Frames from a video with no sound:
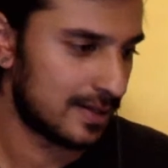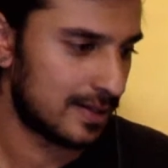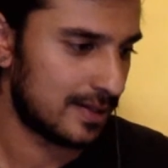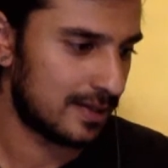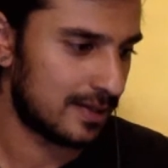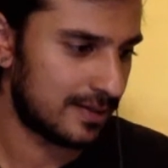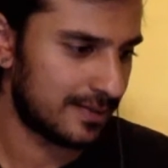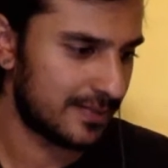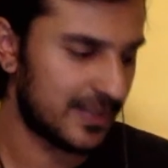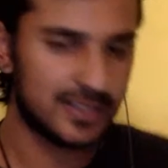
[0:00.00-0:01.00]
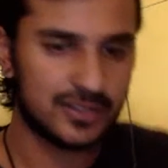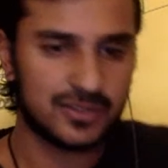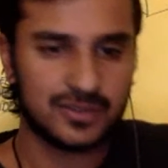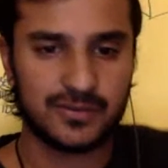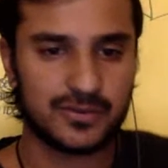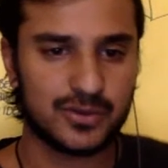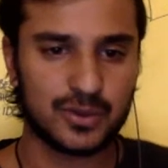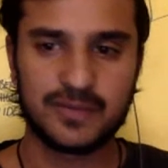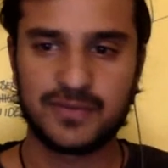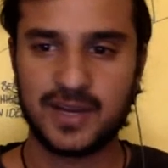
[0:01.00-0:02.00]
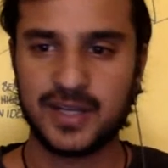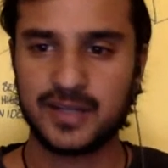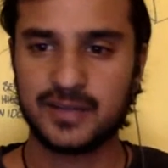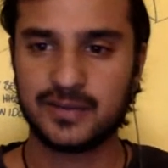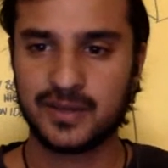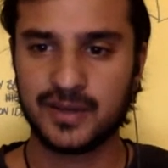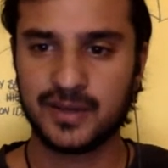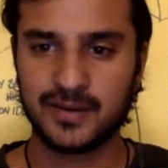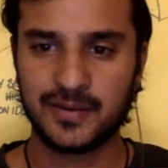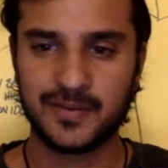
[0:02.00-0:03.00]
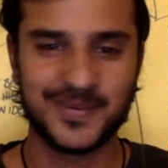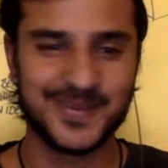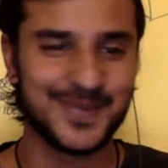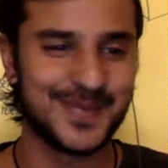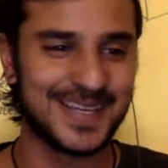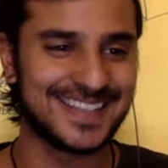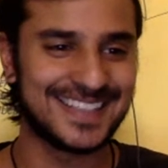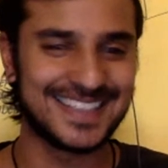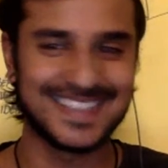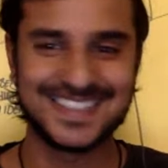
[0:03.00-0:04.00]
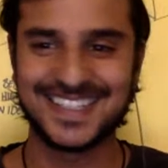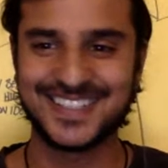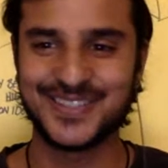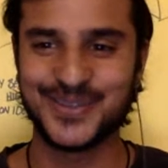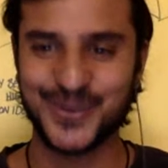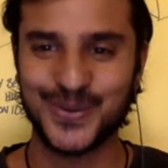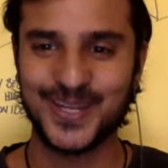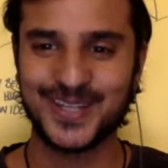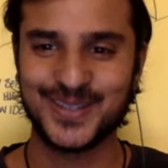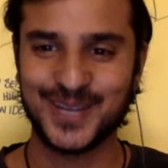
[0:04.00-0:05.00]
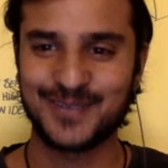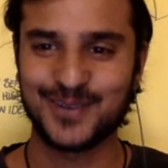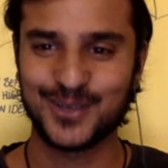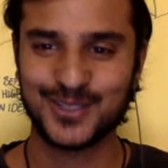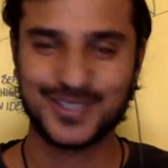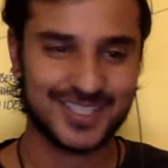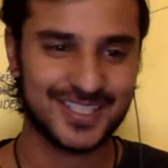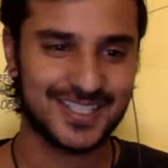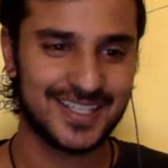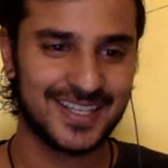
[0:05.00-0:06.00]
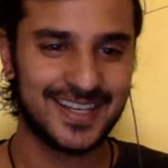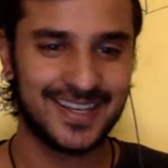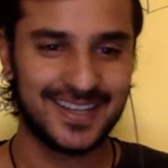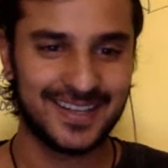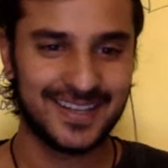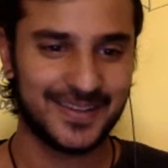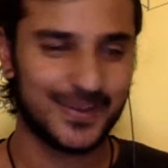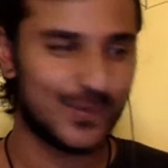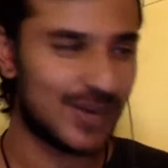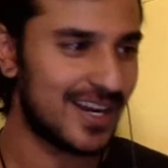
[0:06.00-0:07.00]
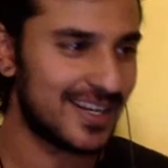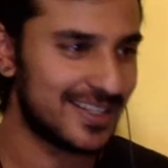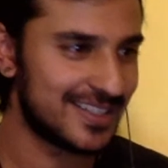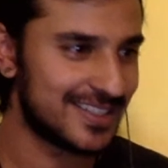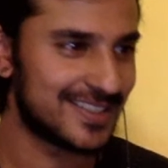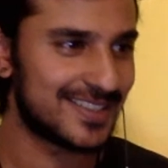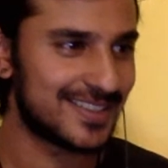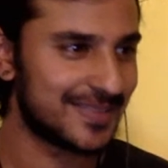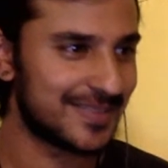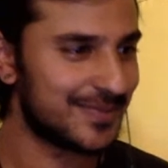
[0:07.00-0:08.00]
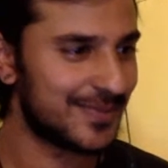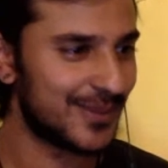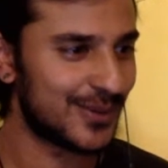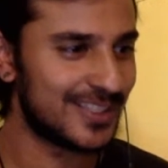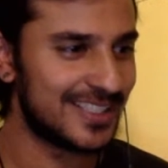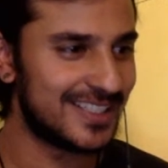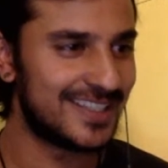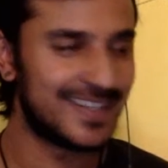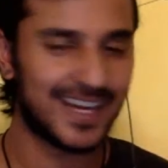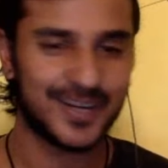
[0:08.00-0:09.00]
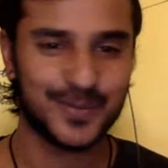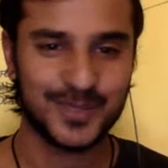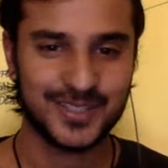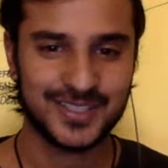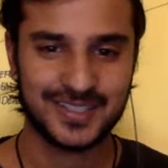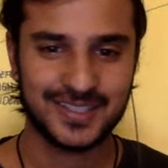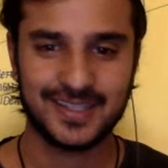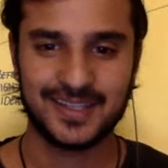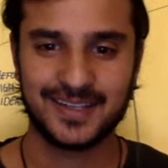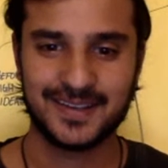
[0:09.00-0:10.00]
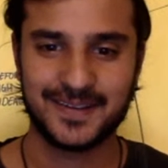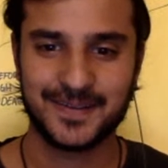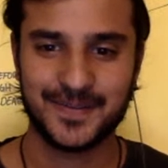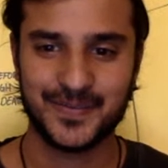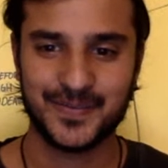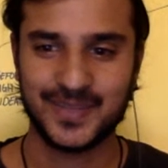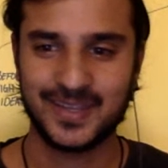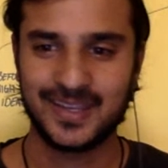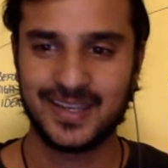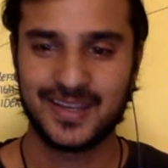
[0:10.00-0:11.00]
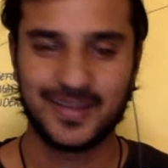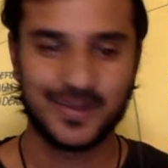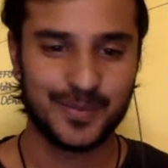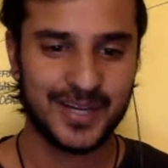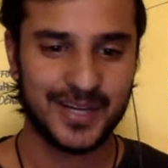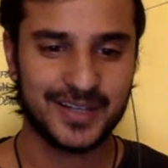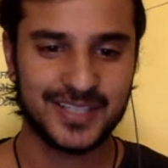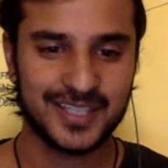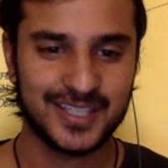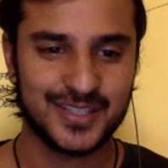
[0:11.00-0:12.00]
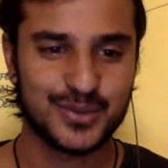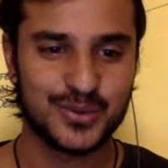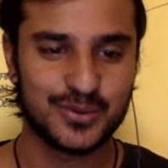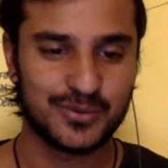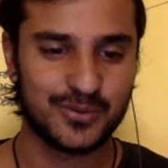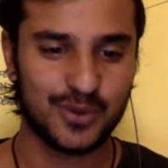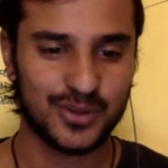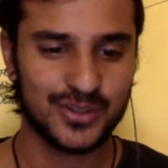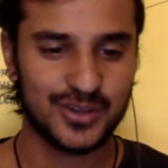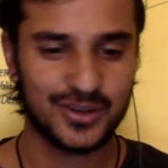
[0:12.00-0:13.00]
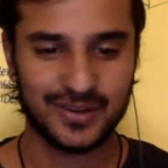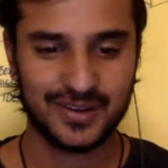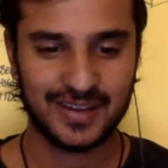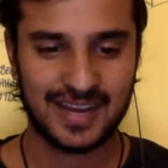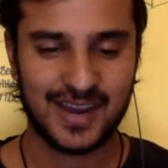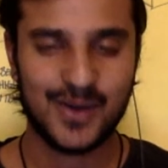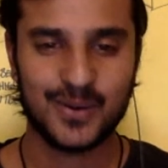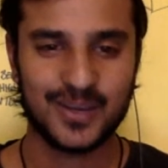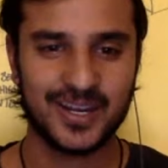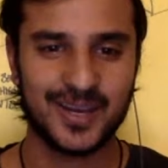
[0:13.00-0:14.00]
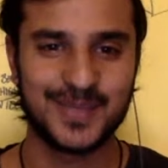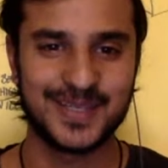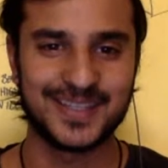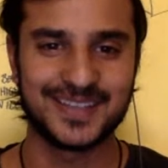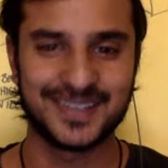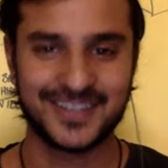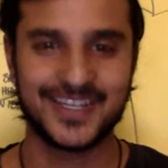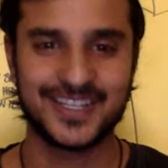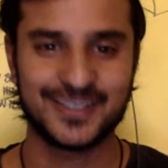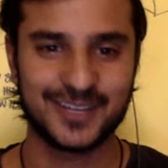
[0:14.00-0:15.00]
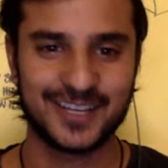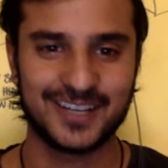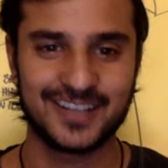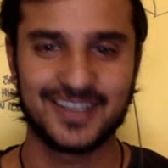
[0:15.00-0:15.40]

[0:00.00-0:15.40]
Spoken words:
That is totally fine. The main thing is that you know that you have lost touch. The why is not needed that much. The better thing is to focus on how can I be creative again,